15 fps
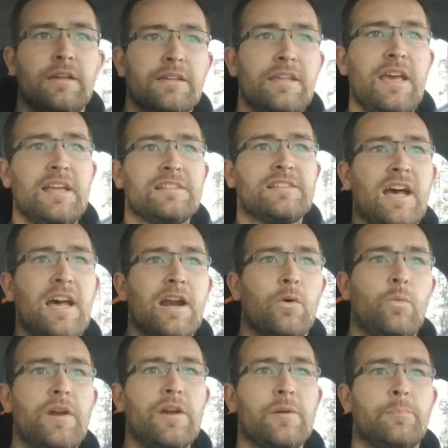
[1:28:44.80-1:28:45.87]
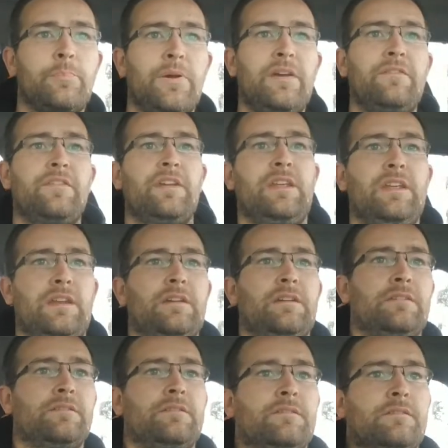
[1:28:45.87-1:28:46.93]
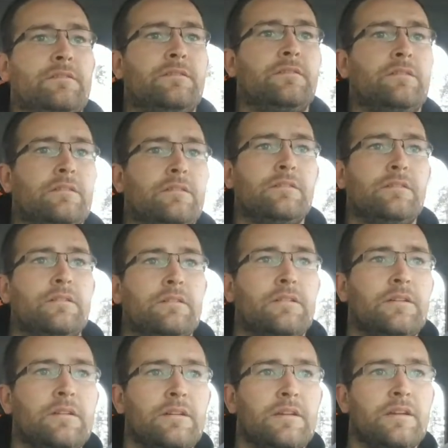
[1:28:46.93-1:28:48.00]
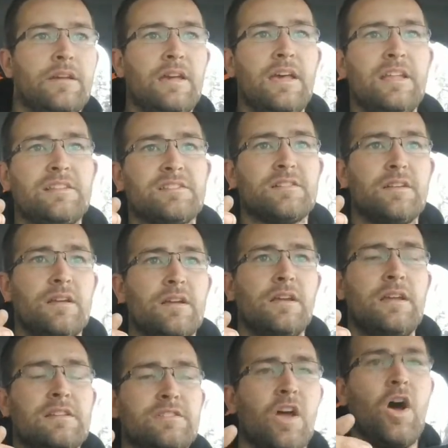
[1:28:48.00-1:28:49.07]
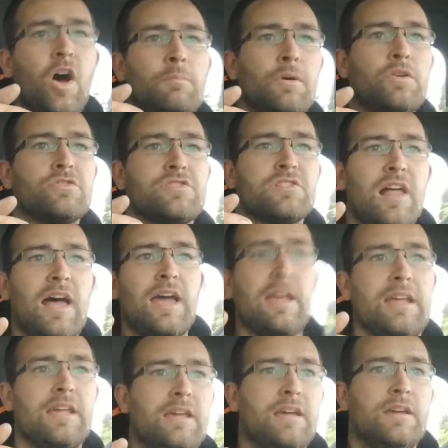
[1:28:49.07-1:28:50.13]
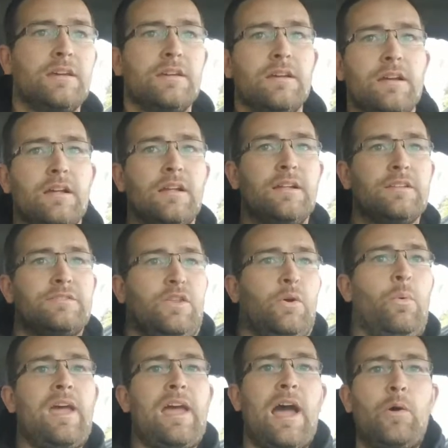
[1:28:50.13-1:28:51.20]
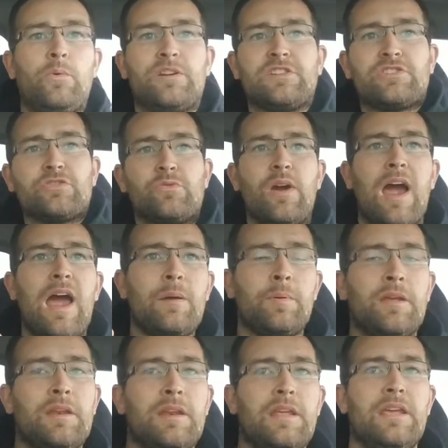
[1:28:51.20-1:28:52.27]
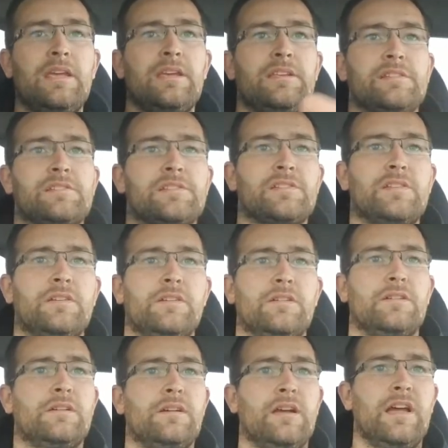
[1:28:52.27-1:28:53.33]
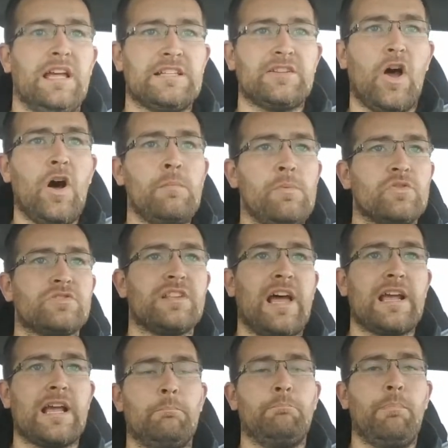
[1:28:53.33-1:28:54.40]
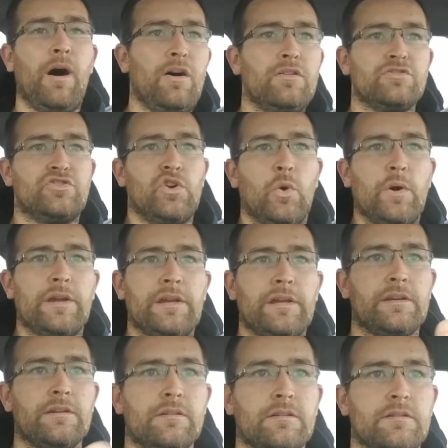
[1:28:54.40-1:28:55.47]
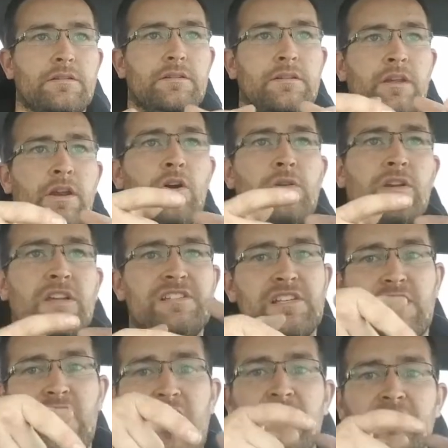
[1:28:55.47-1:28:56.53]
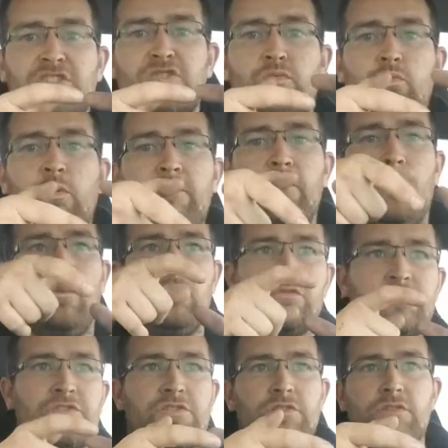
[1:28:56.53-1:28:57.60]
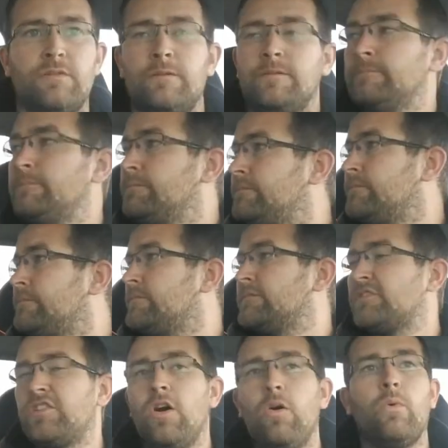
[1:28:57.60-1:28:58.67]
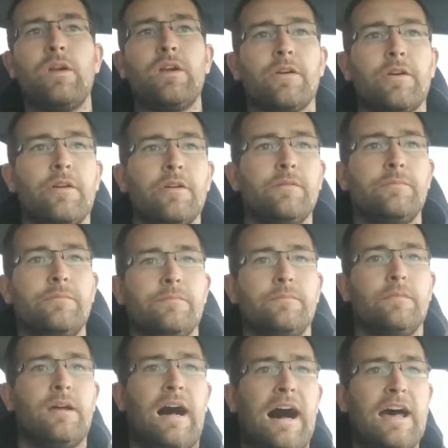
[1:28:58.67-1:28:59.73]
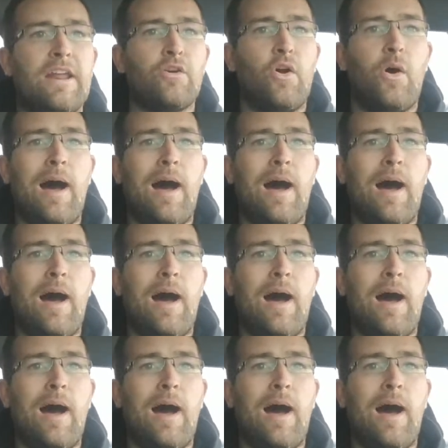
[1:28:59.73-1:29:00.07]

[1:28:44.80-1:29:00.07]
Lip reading: Yeah, it's got a weird pivoting. It's almost like, the way I would describe it is, it's almost like a ball joint, you know, because it kind of swivels. So weird. I don't know